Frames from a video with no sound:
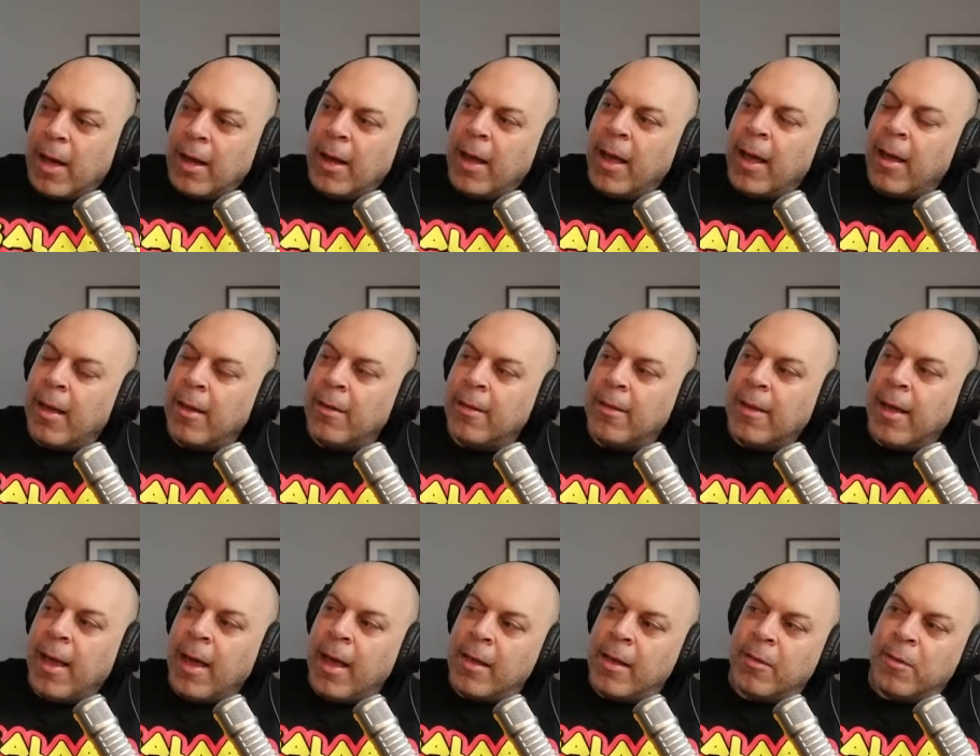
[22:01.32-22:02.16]

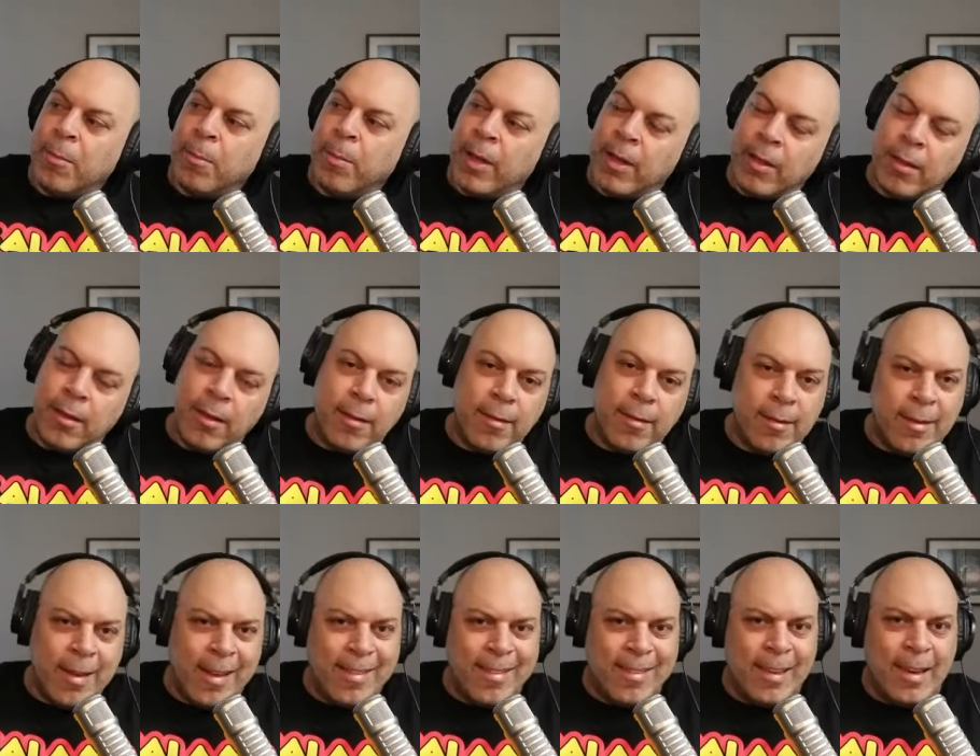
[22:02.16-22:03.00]
has has been this
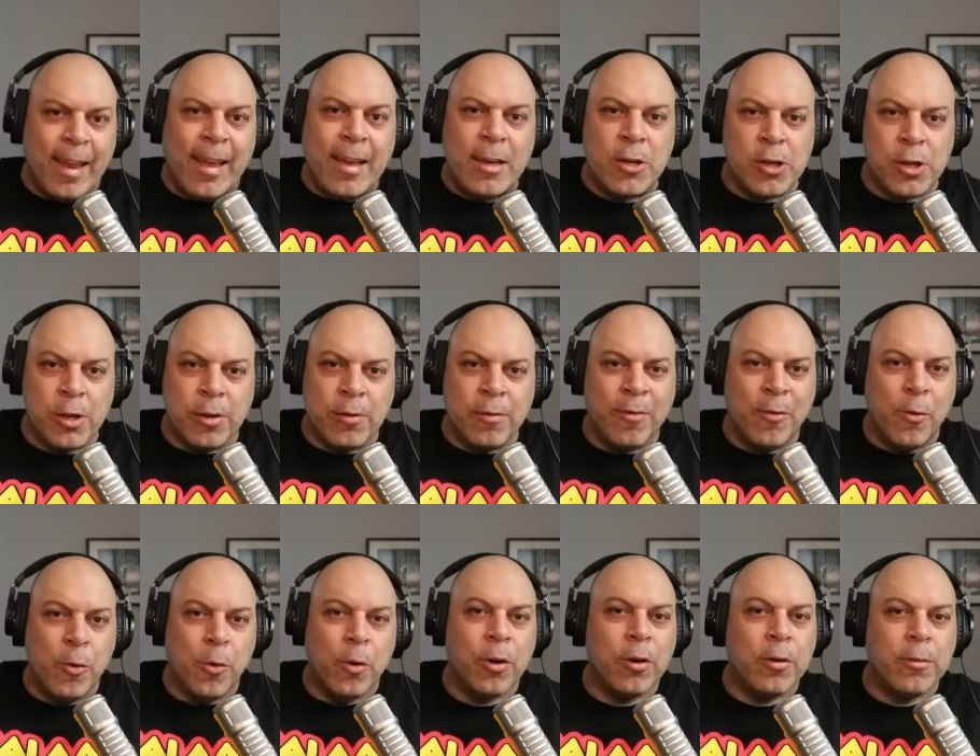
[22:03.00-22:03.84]
destination
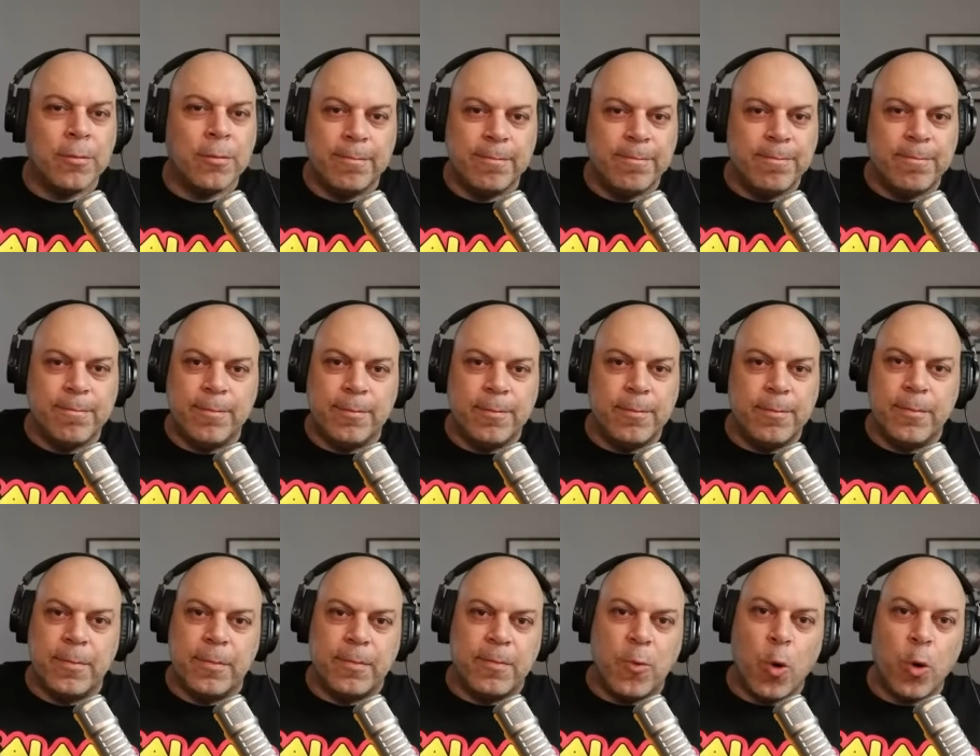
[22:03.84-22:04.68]
for
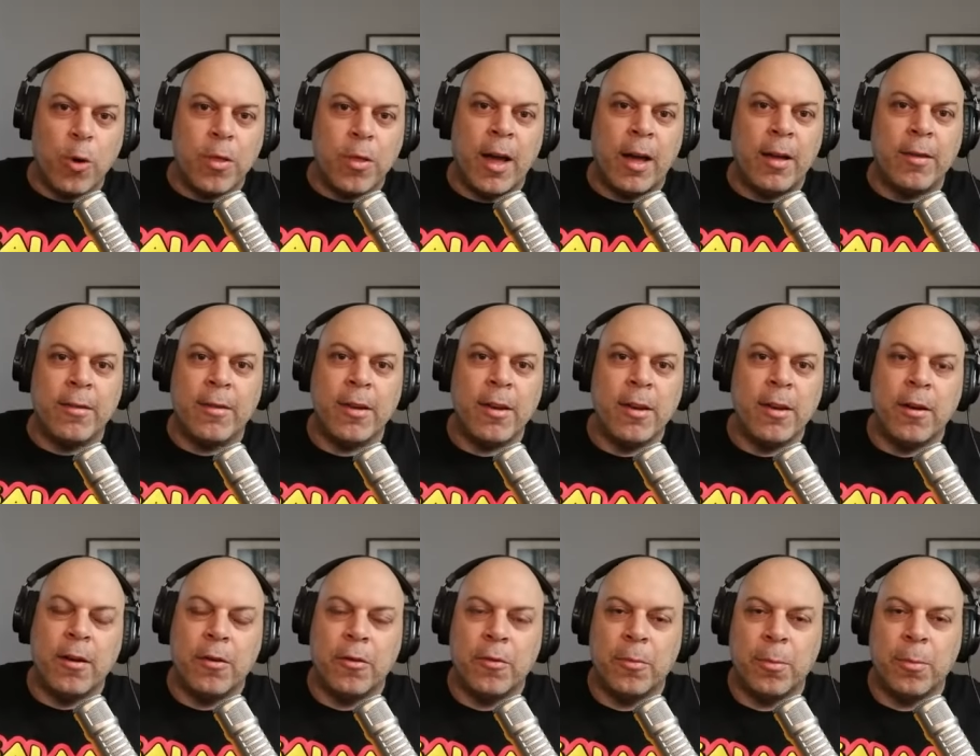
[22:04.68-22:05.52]
4,000
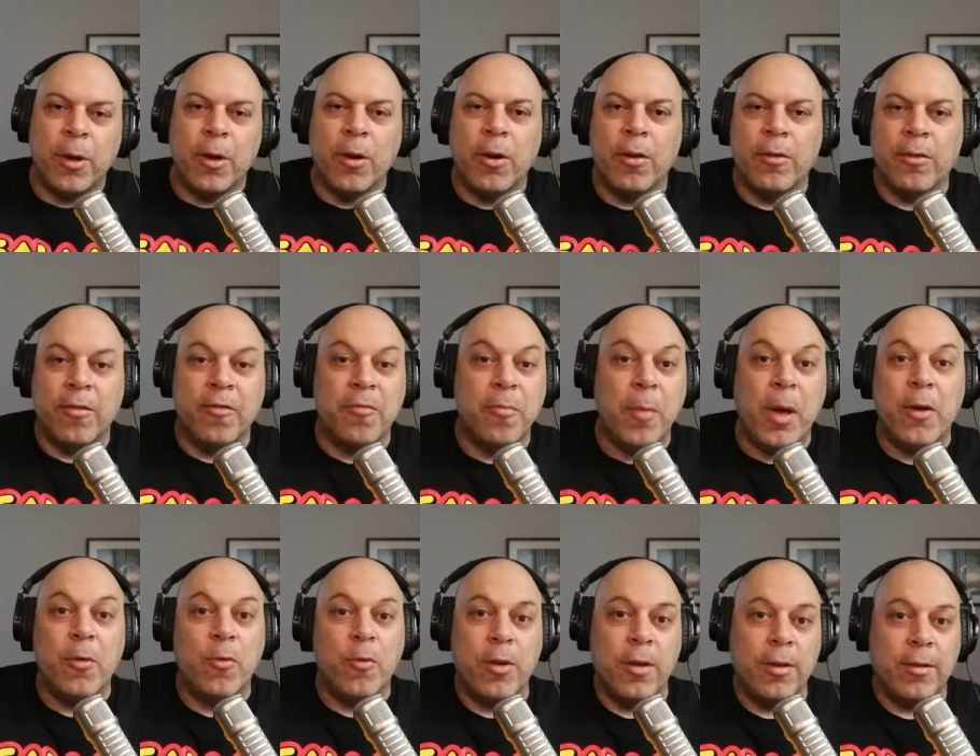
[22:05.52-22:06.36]
years because of
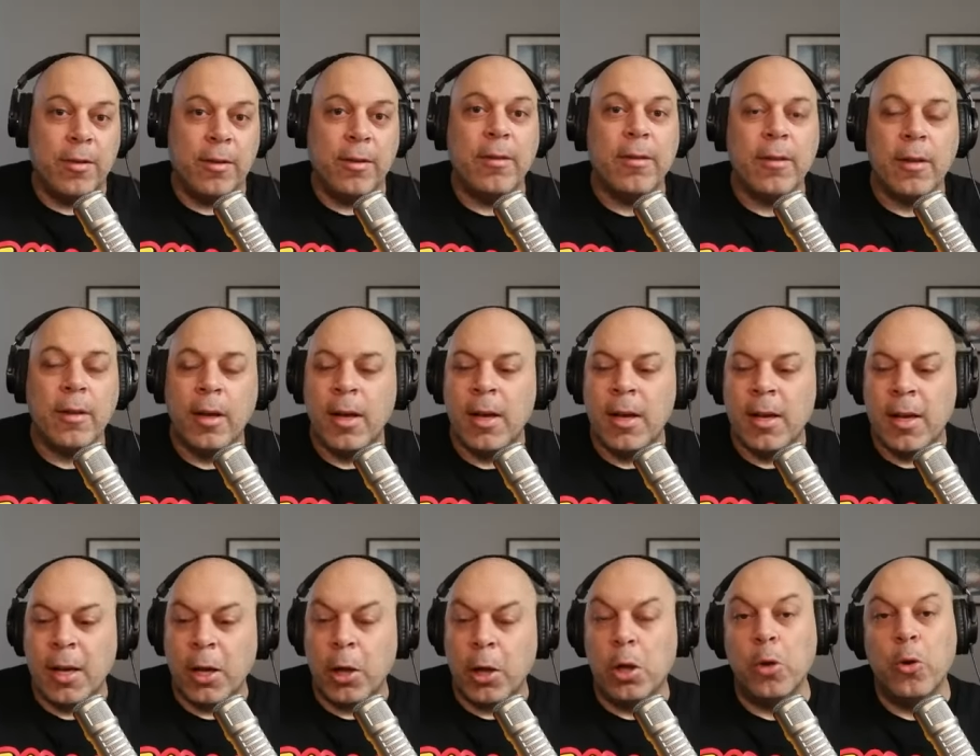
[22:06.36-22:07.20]
many reasons,
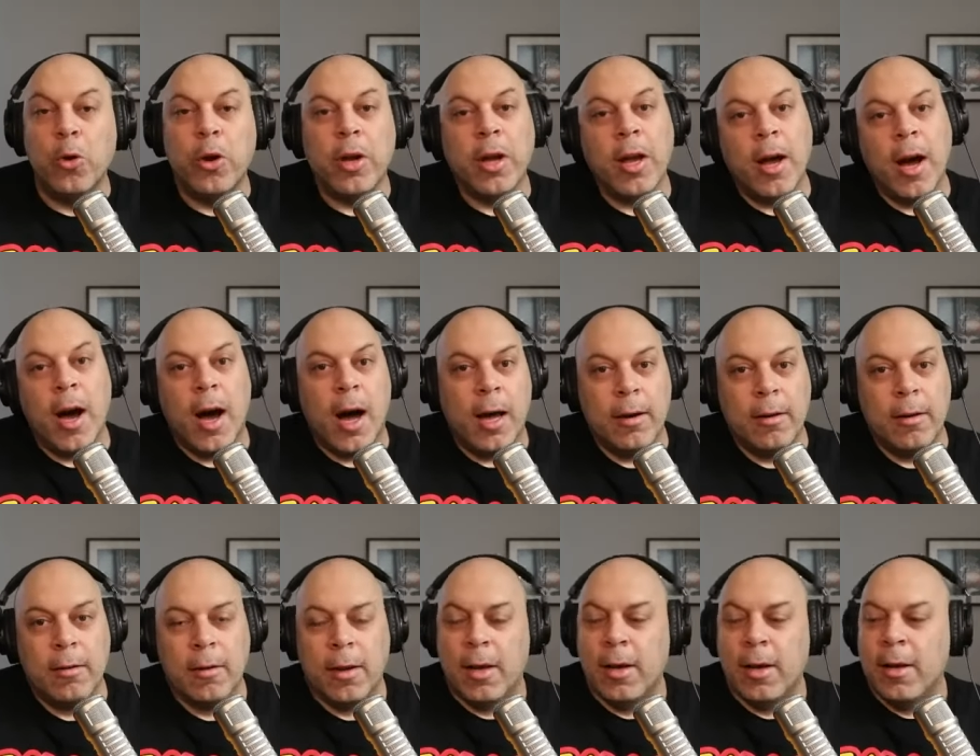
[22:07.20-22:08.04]
including
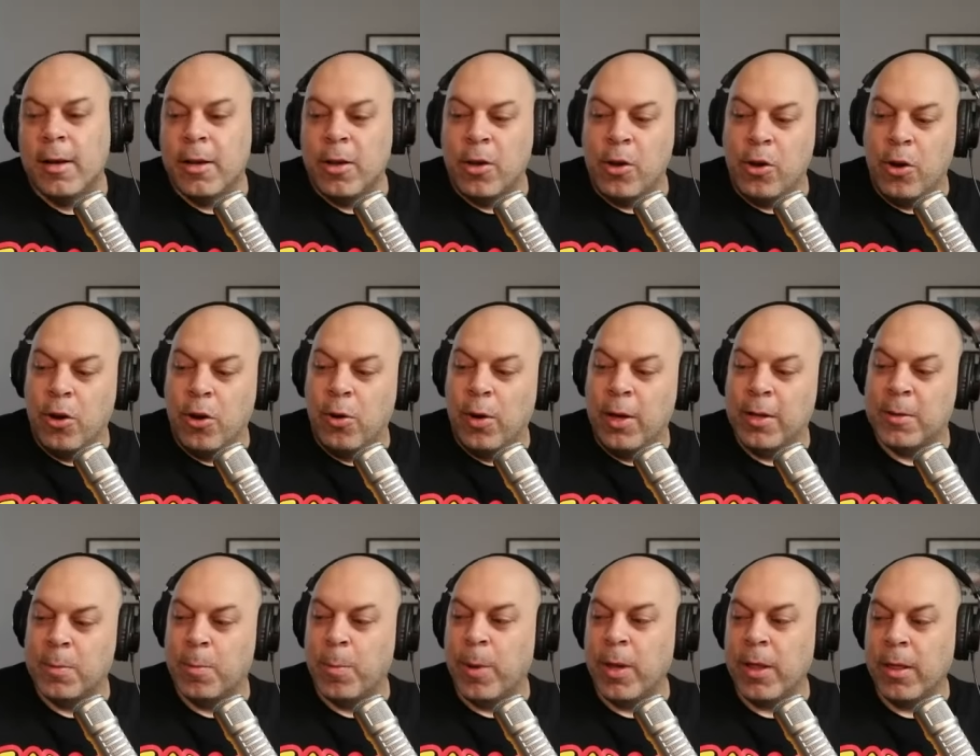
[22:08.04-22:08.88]
God. You know,
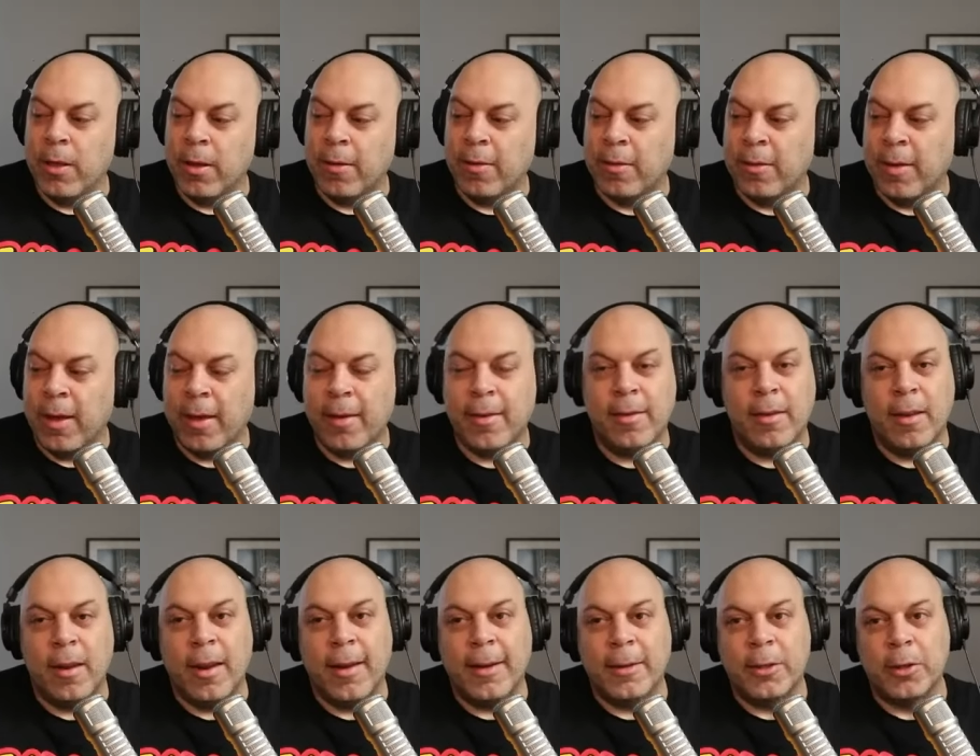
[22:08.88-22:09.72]
it's been this
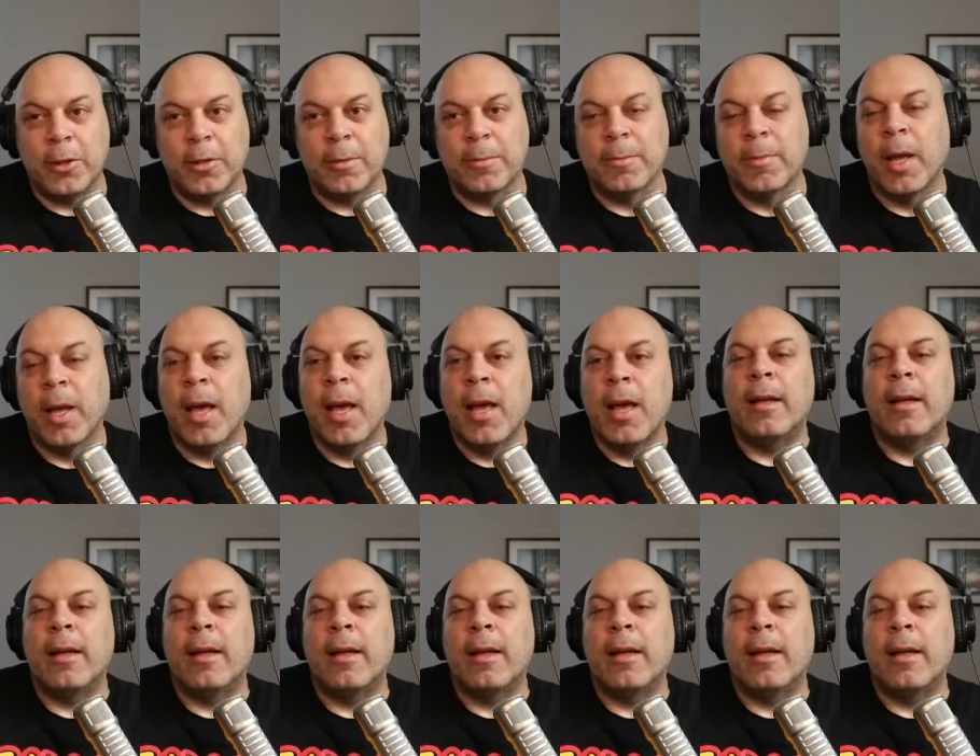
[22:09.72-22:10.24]
destination.